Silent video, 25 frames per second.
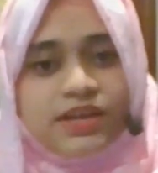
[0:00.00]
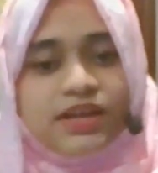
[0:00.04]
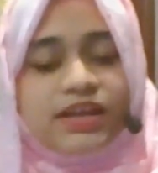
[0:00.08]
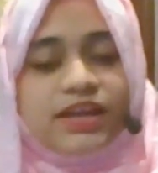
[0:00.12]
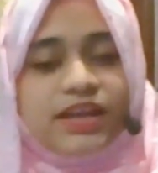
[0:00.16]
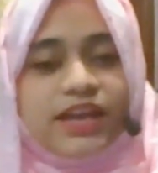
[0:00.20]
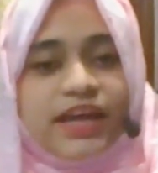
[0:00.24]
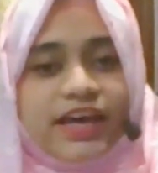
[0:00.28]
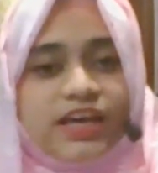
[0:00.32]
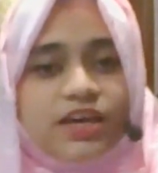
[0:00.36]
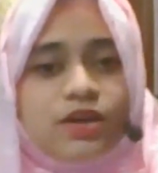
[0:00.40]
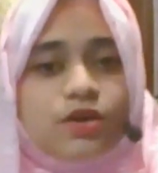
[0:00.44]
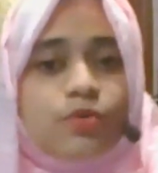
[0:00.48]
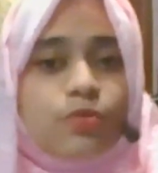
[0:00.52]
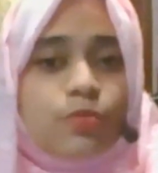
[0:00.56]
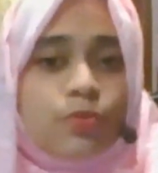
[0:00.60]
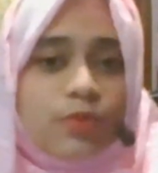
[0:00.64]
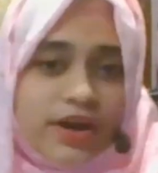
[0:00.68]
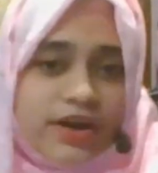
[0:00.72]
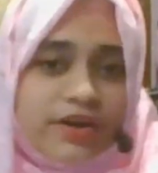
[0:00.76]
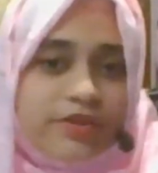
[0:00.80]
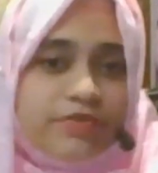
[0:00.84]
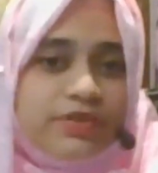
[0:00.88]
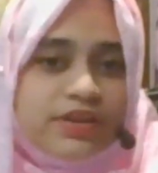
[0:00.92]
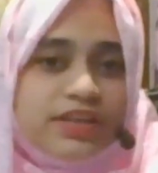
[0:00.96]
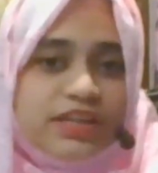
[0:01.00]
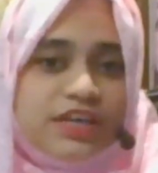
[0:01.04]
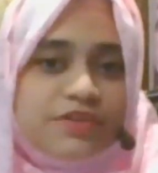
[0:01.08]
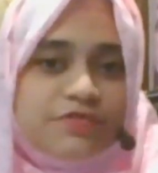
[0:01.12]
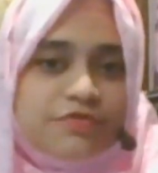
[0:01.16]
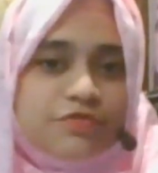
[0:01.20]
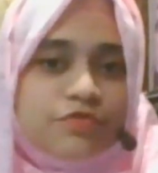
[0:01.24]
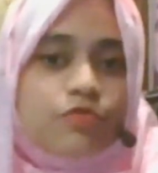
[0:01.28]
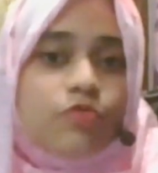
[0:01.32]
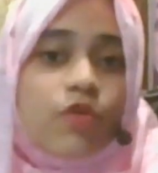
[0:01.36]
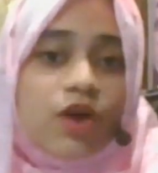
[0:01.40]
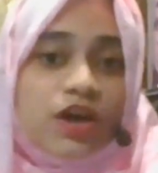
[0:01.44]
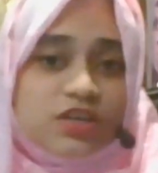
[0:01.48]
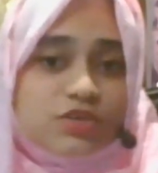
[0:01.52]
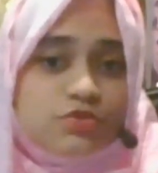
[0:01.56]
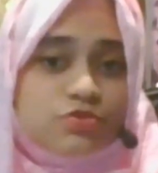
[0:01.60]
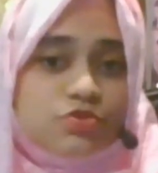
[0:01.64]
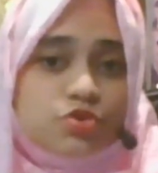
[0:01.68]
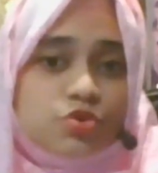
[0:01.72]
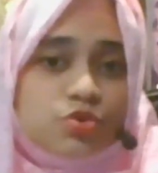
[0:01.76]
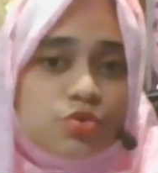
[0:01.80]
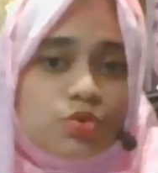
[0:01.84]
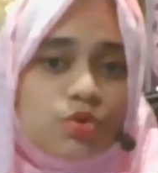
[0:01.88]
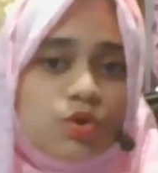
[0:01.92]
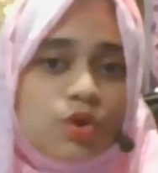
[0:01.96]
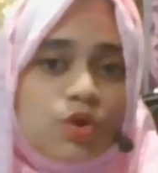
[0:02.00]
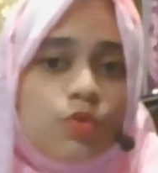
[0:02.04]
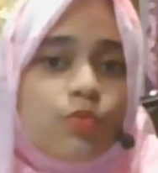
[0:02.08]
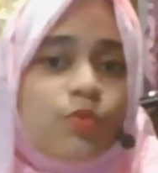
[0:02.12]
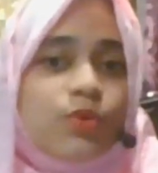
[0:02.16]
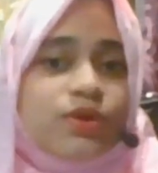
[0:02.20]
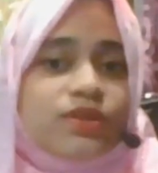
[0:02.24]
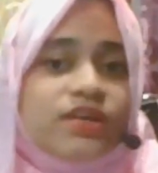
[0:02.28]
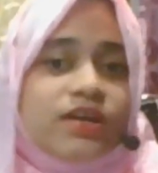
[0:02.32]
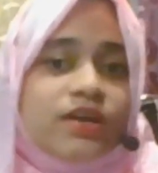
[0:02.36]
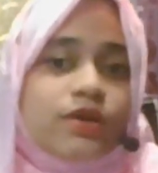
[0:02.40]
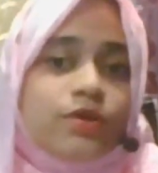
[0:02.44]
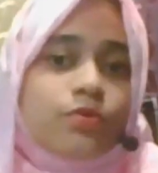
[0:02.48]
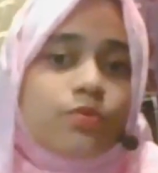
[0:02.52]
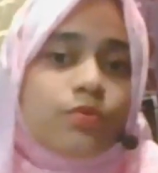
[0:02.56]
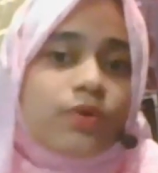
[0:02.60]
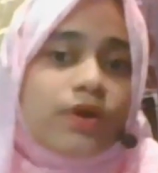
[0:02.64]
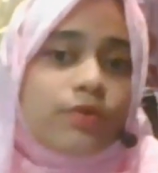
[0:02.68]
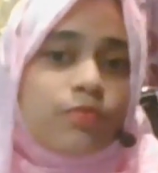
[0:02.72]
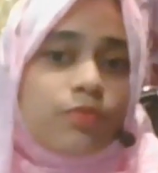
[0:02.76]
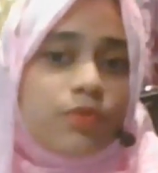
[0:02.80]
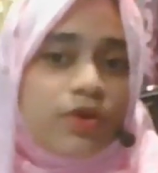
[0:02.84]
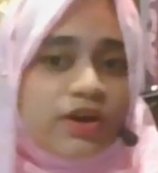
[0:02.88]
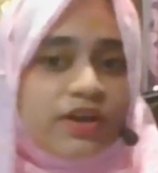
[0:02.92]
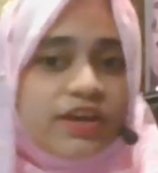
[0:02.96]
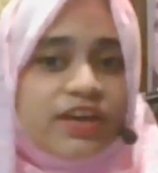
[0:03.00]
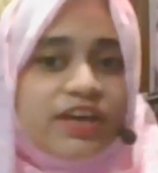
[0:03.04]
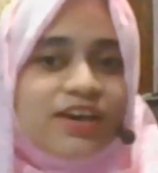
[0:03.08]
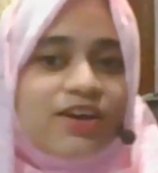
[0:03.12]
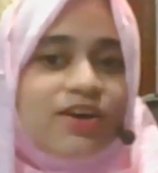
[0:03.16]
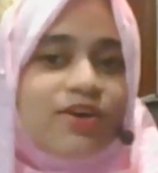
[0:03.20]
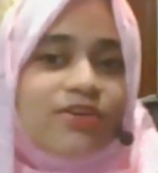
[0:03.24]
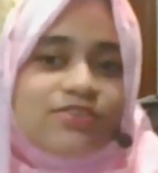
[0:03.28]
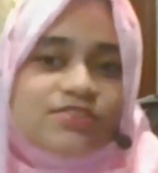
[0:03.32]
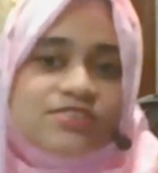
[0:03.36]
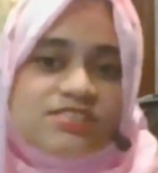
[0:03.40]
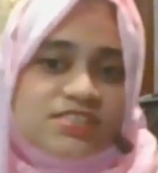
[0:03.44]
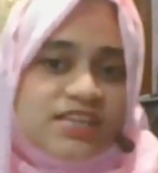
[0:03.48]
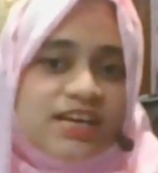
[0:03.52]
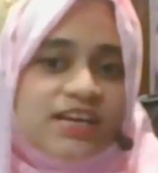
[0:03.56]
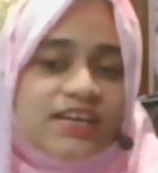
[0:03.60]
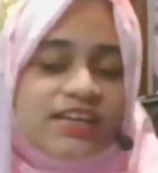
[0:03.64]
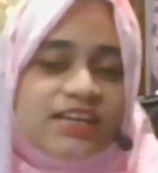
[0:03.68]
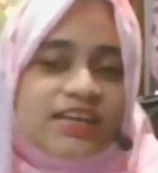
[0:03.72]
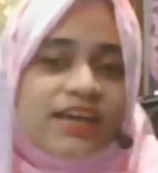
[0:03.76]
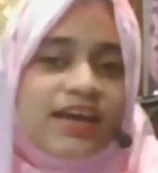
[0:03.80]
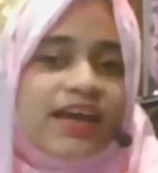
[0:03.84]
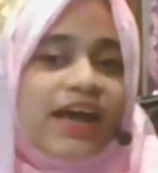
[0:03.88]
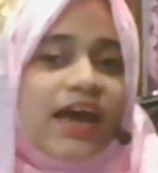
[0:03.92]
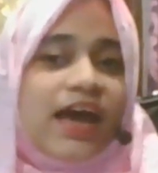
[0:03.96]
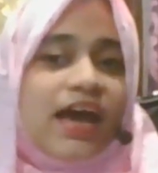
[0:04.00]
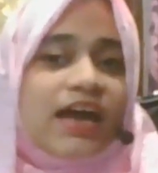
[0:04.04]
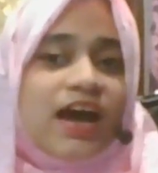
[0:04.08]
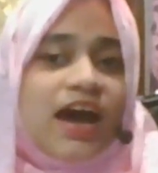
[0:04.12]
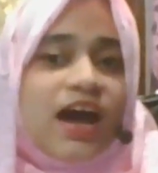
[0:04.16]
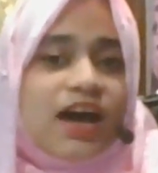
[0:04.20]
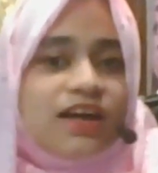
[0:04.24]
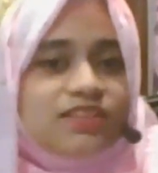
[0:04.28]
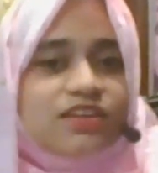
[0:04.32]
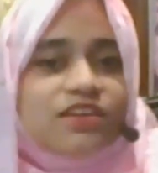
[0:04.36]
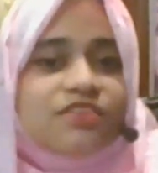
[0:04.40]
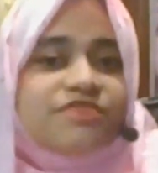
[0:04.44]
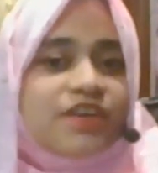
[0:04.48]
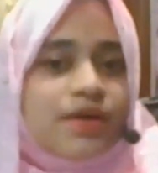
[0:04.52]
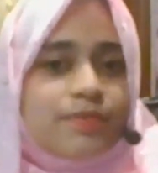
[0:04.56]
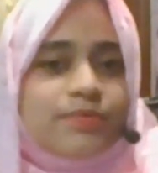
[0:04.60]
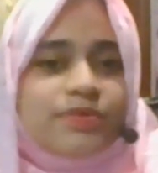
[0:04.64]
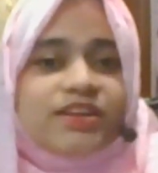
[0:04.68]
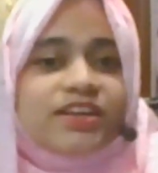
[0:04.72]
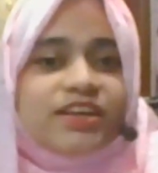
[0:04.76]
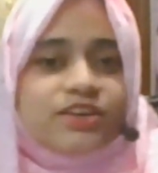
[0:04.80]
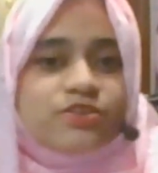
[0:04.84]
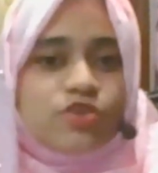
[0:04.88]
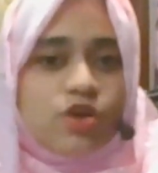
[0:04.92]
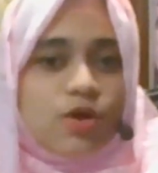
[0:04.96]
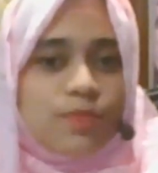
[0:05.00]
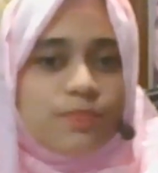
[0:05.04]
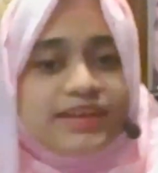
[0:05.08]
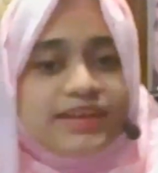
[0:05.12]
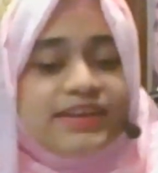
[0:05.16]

like where you live, what you do, whether you are working or studying, and other familiar topics.